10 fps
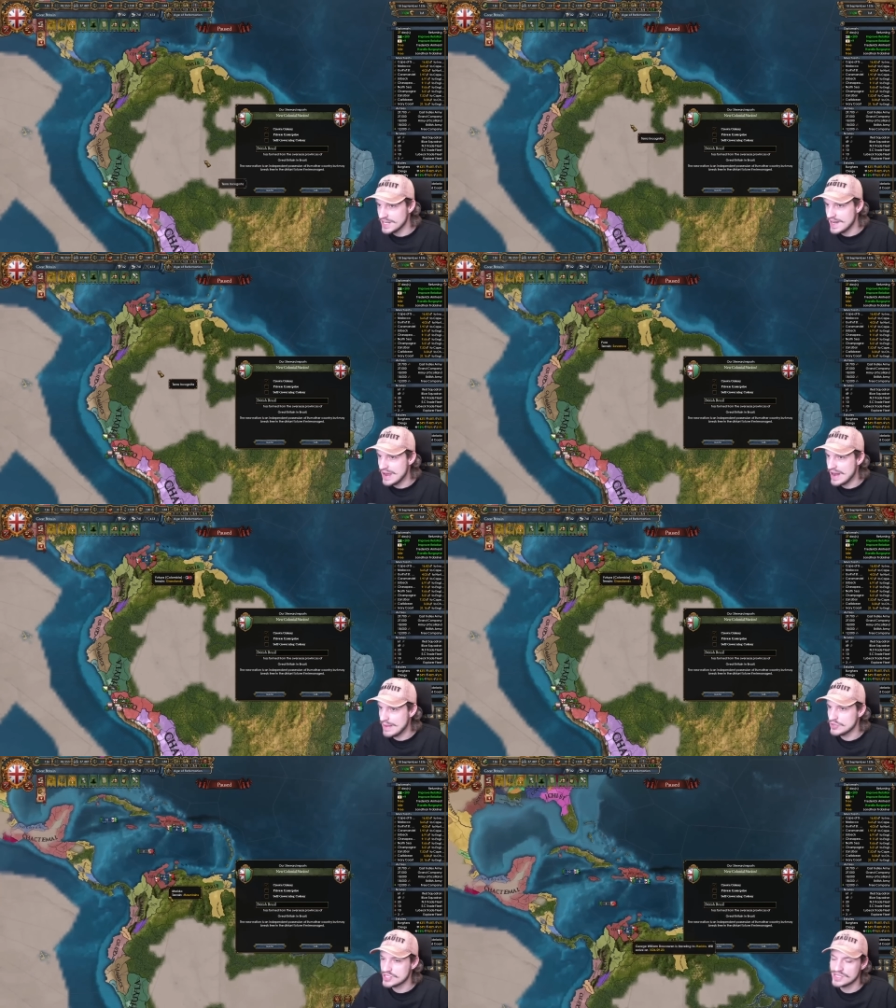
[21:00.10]
it out.
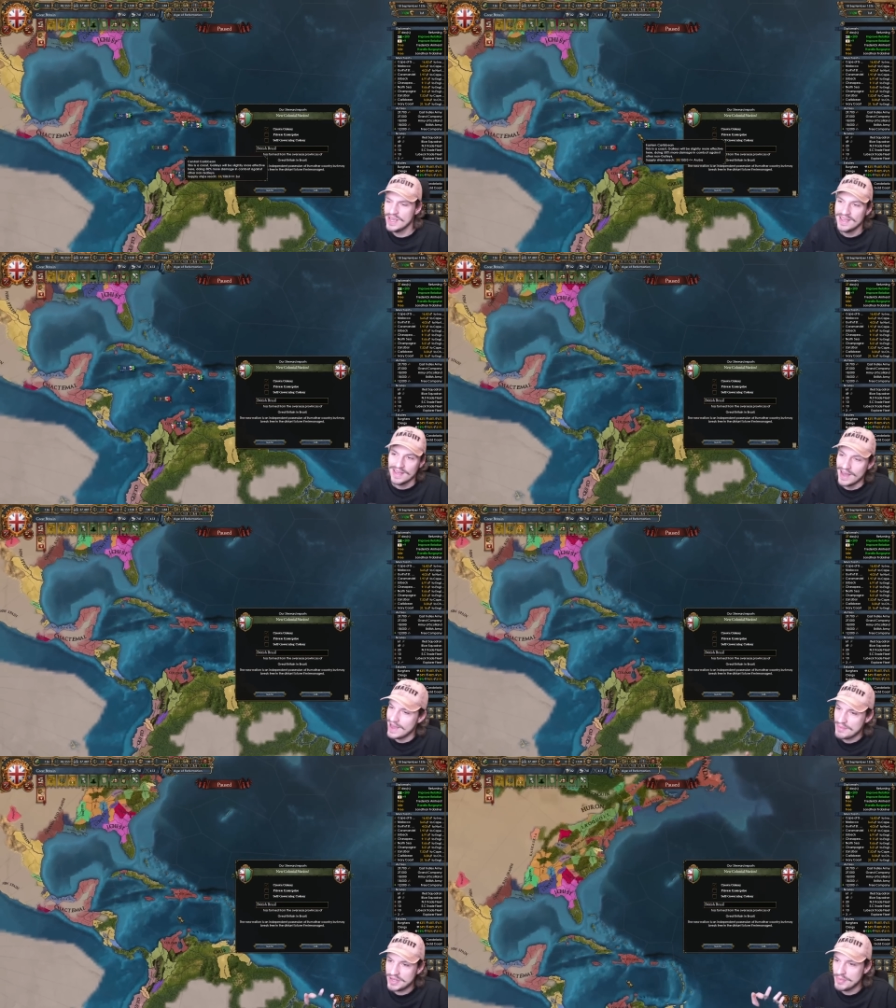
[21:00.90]

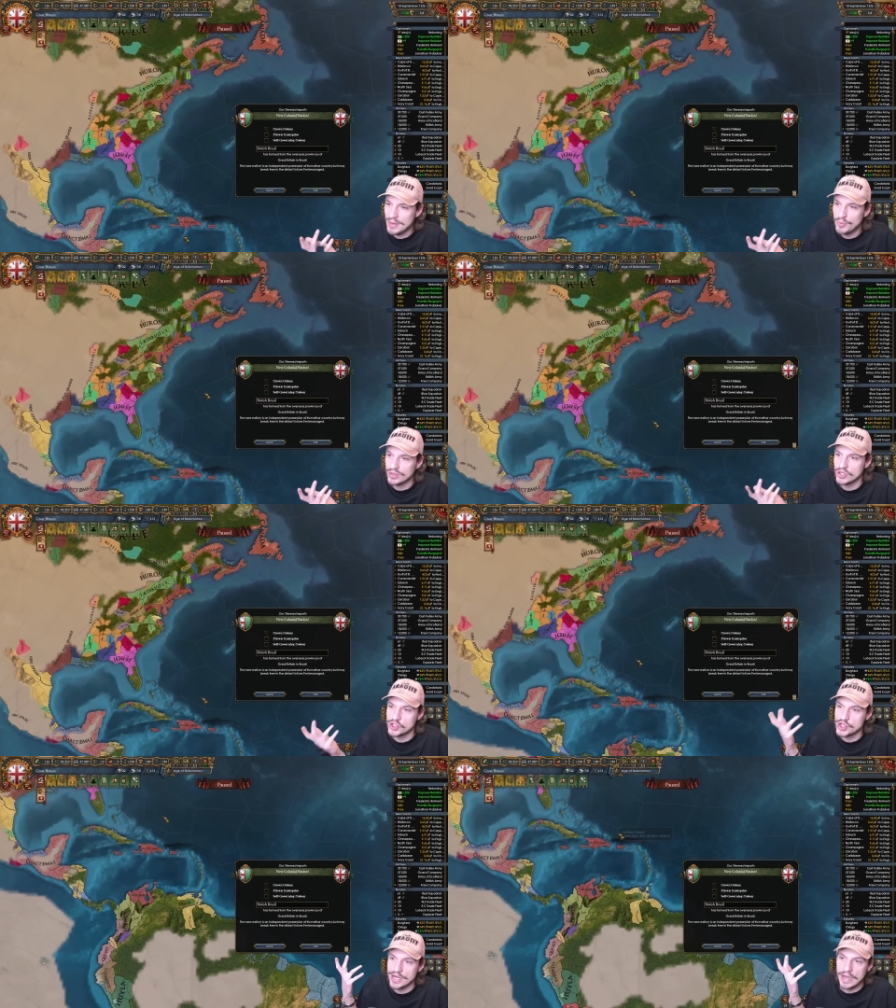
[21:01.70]
I'm coming up with the
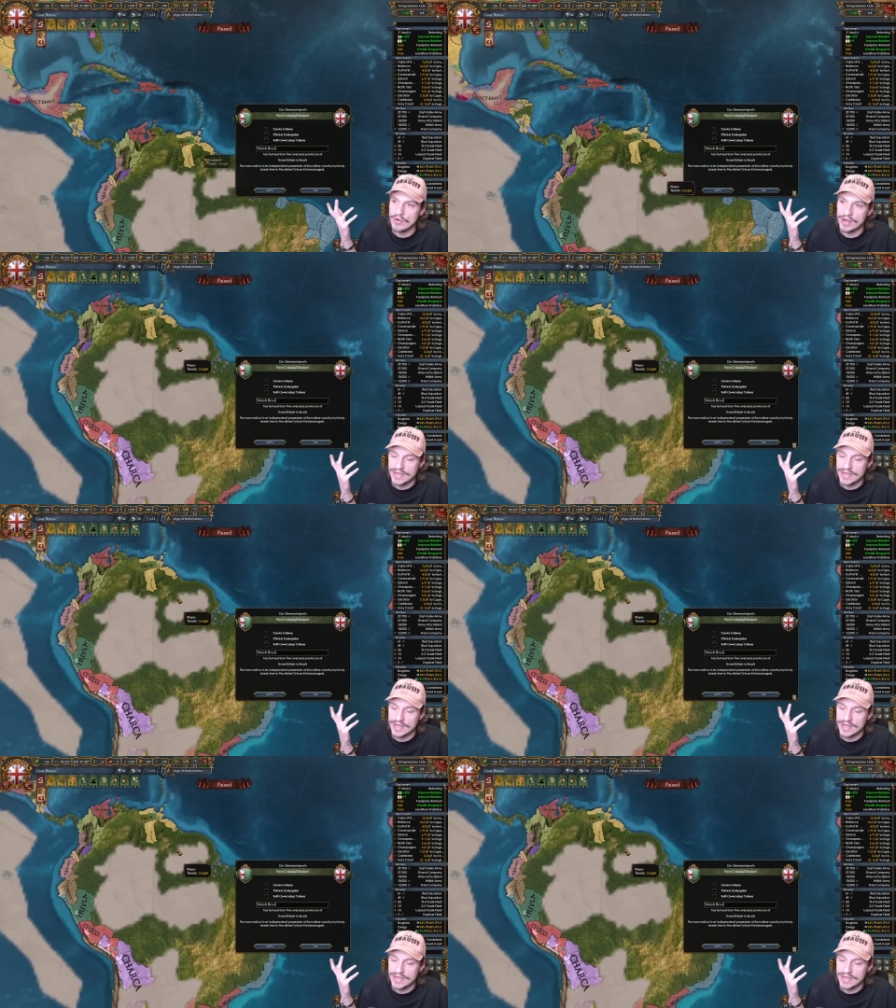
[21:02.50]
generic